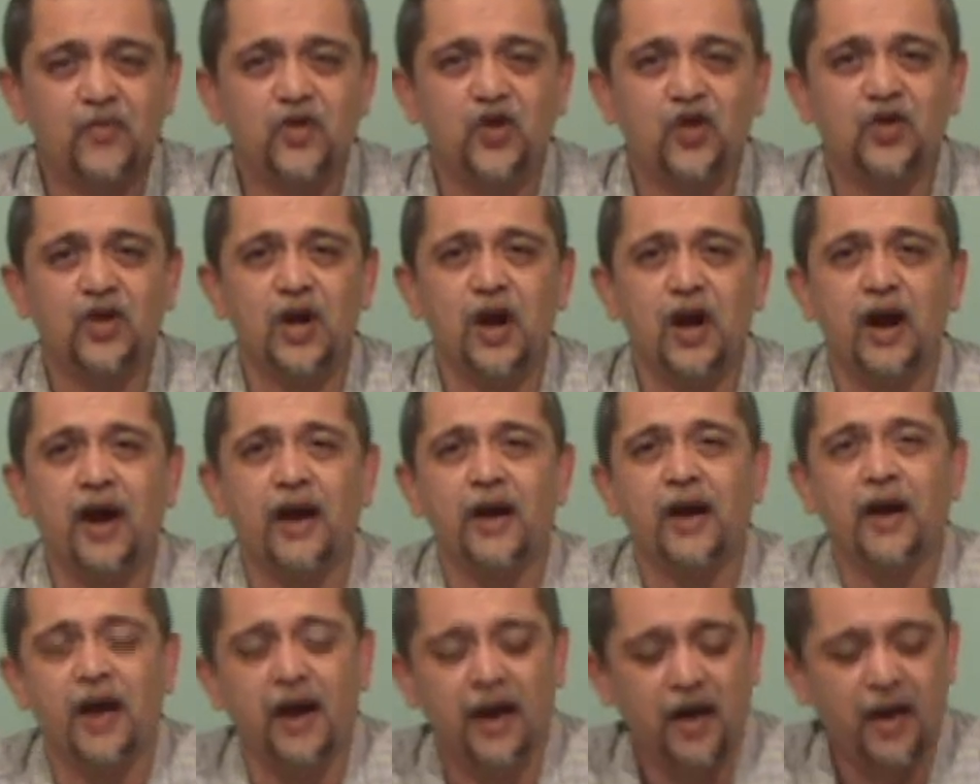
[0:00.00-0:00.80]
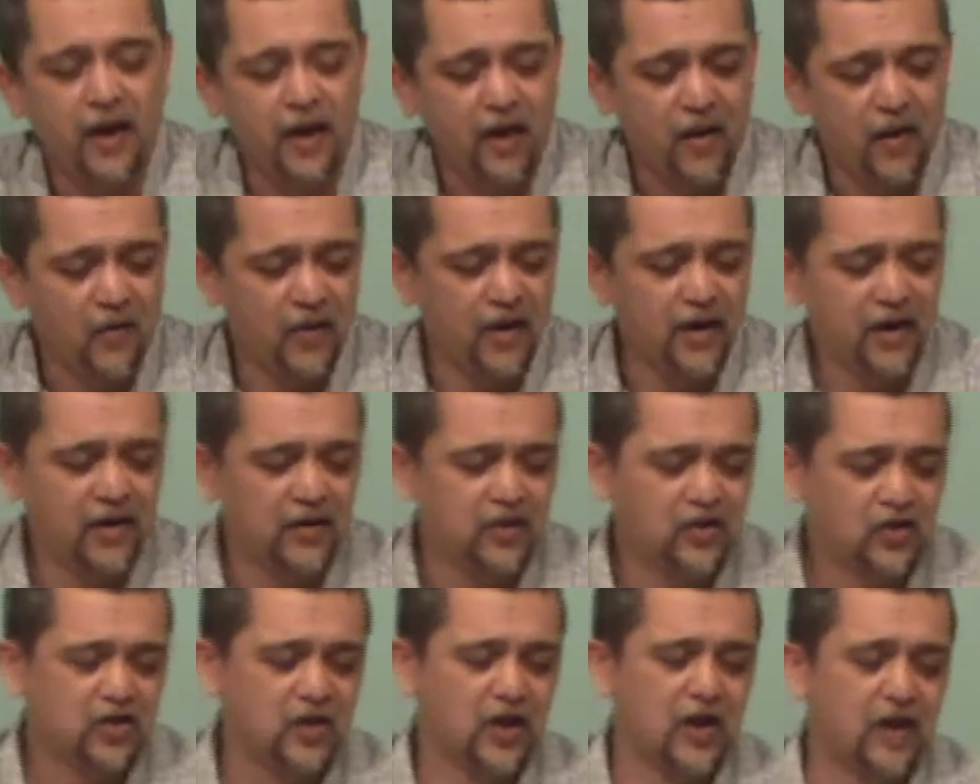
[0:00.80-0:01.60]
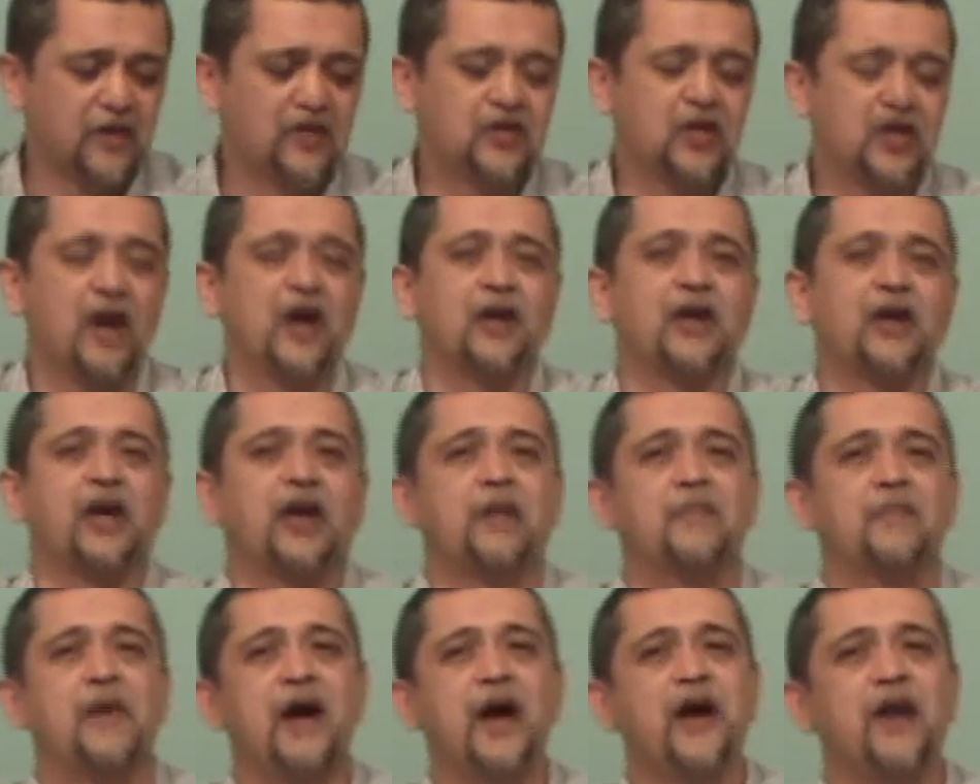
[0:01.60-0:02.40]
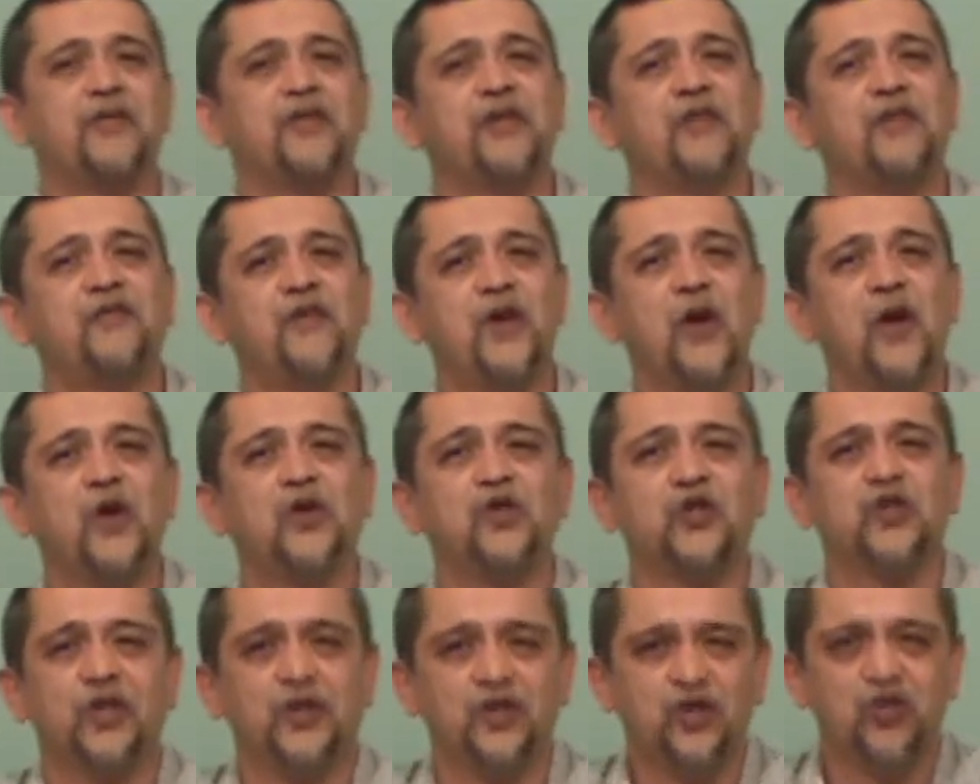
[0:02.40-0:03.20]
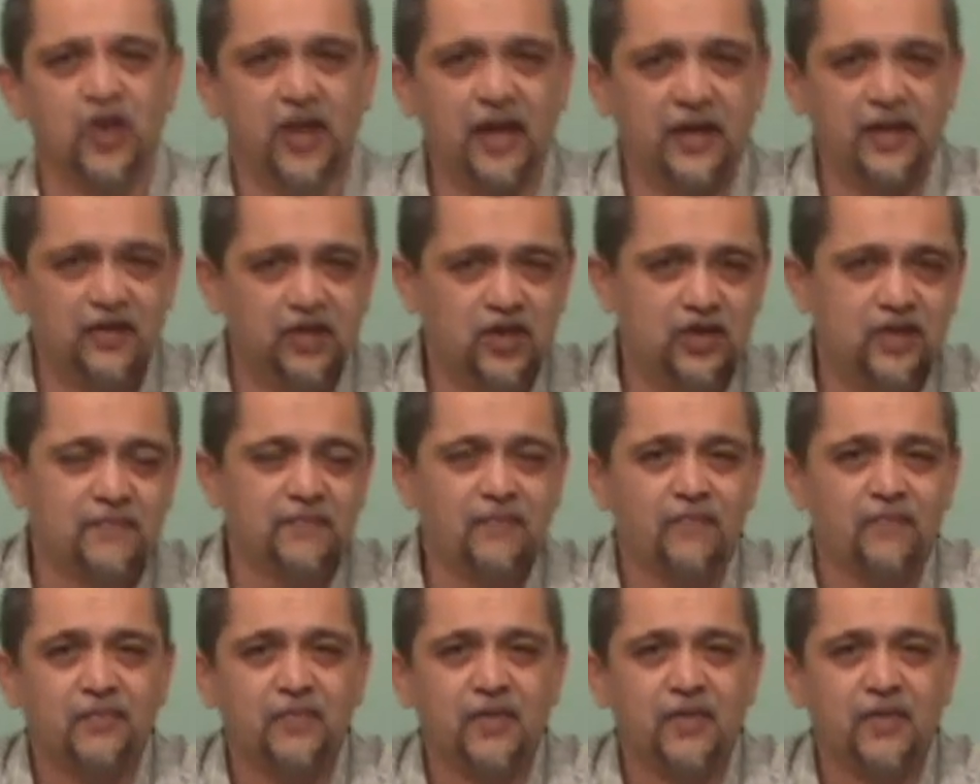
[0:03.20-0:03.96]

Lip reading: Today, we're going to start talking about the future tense.